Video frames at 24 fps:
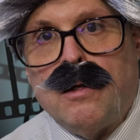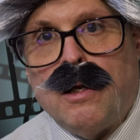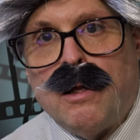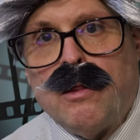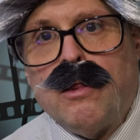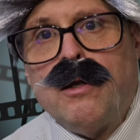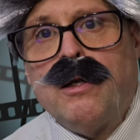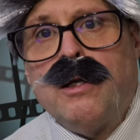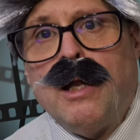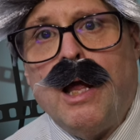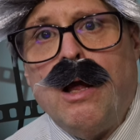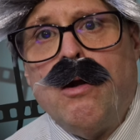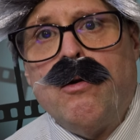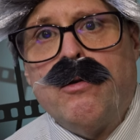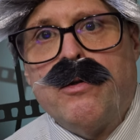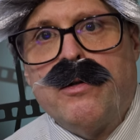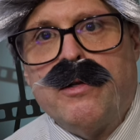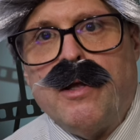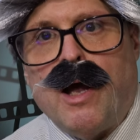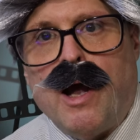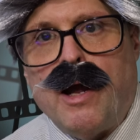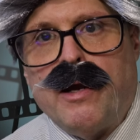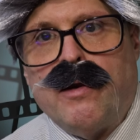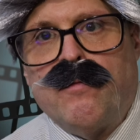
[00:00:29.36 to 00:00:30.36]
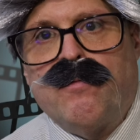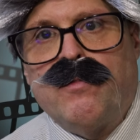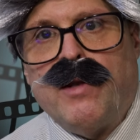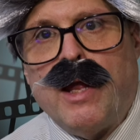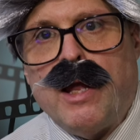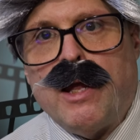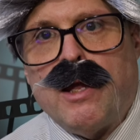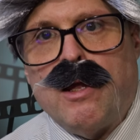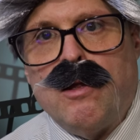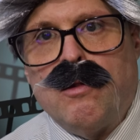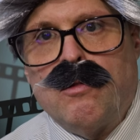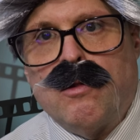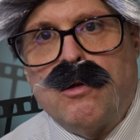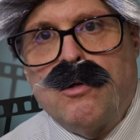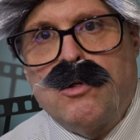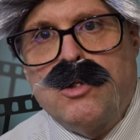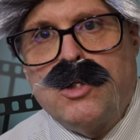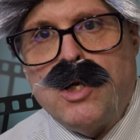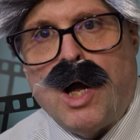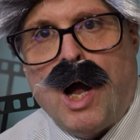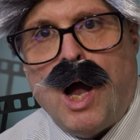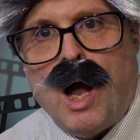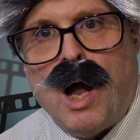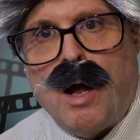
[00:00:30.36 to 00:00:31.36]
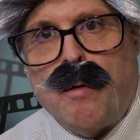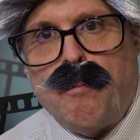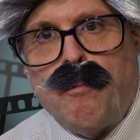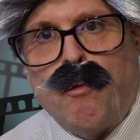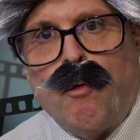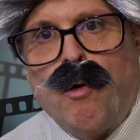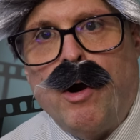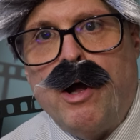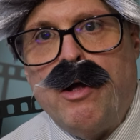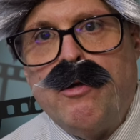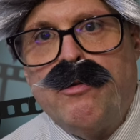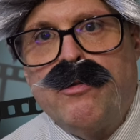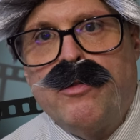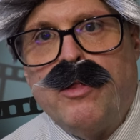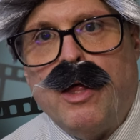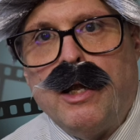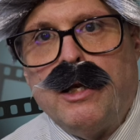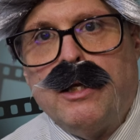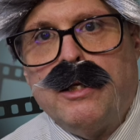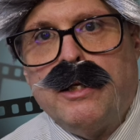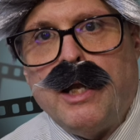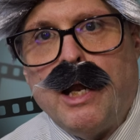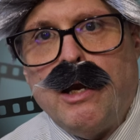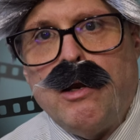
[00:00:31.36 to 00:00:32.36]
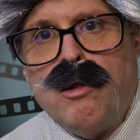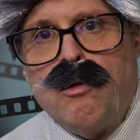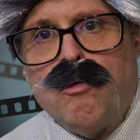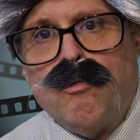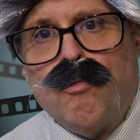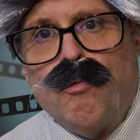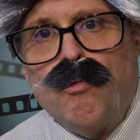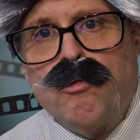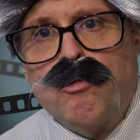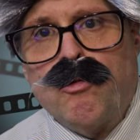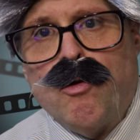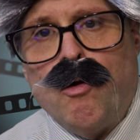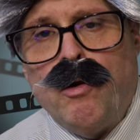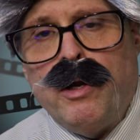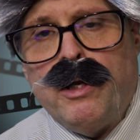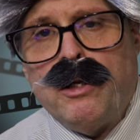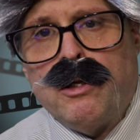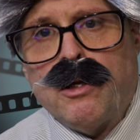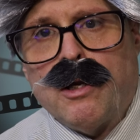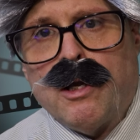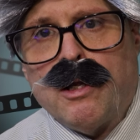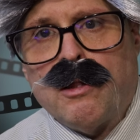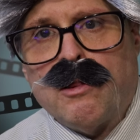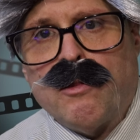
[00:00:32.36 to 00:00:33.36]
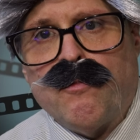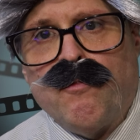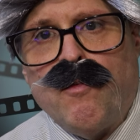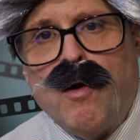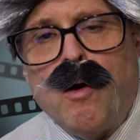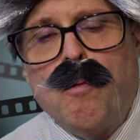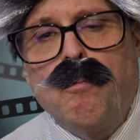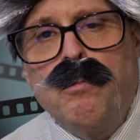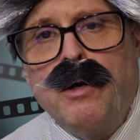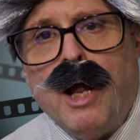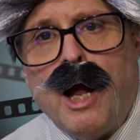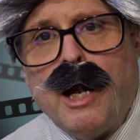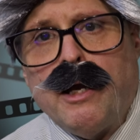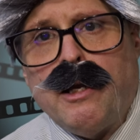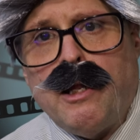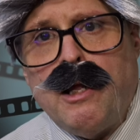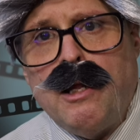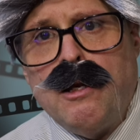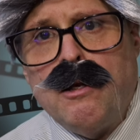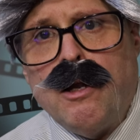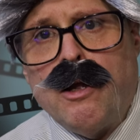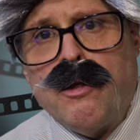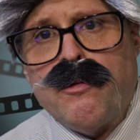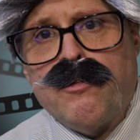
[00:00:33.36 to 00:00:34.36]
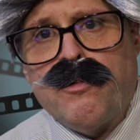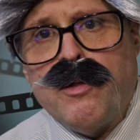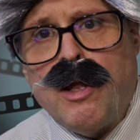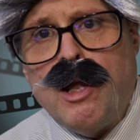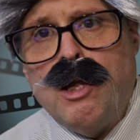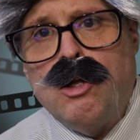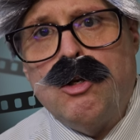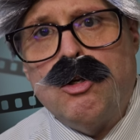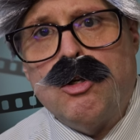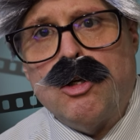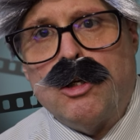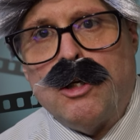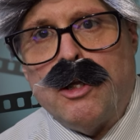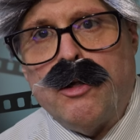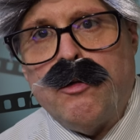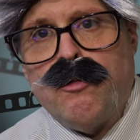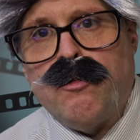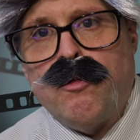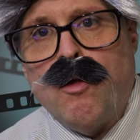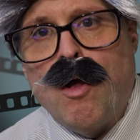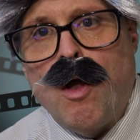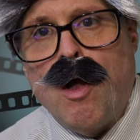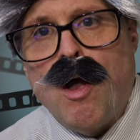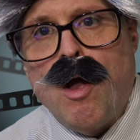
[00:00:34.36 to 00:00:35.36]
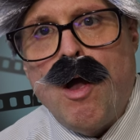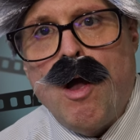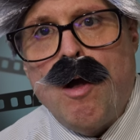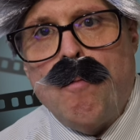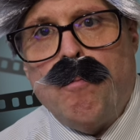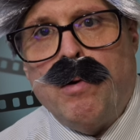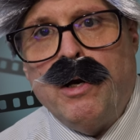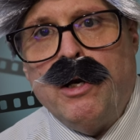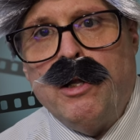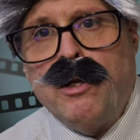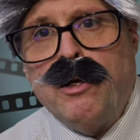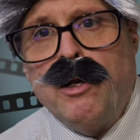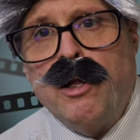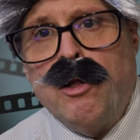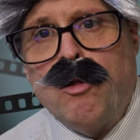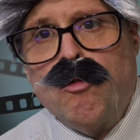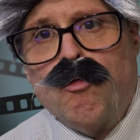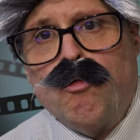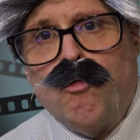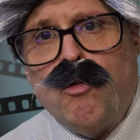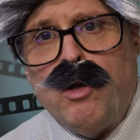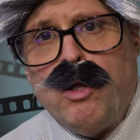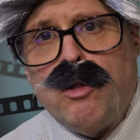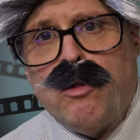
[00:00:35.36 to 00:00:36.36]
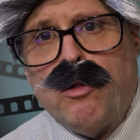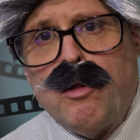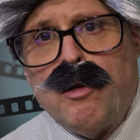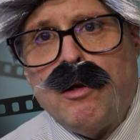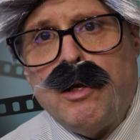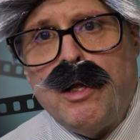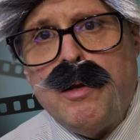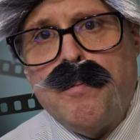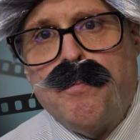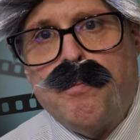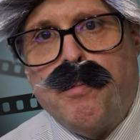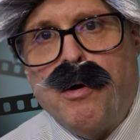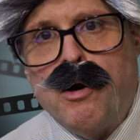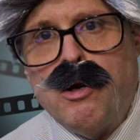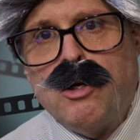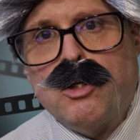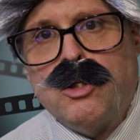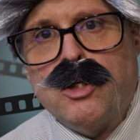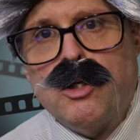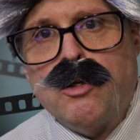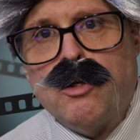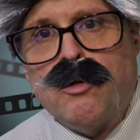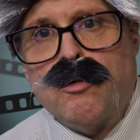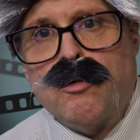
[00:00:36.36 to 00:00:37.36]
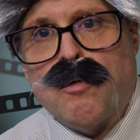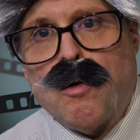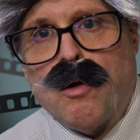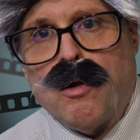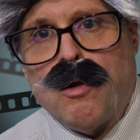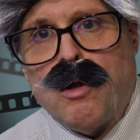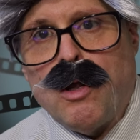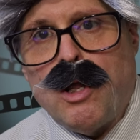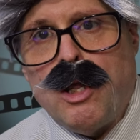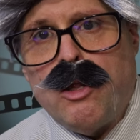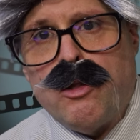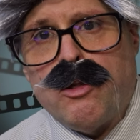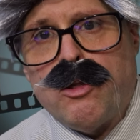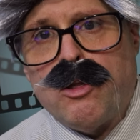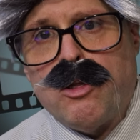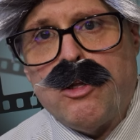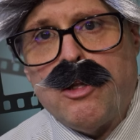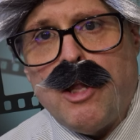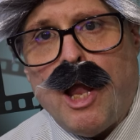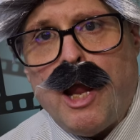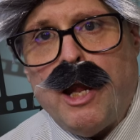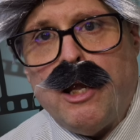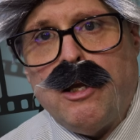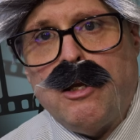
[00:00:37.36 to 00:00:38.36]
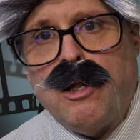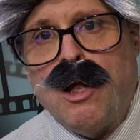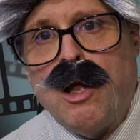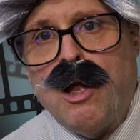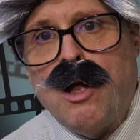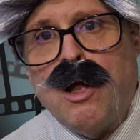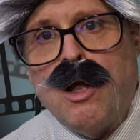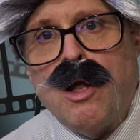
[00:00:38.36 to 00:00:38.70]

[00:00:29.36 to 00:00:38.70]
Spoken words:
Now, the downside of taking the job was that Dennis was going to cut the film not in Los Angeles, but in his recently purchased estate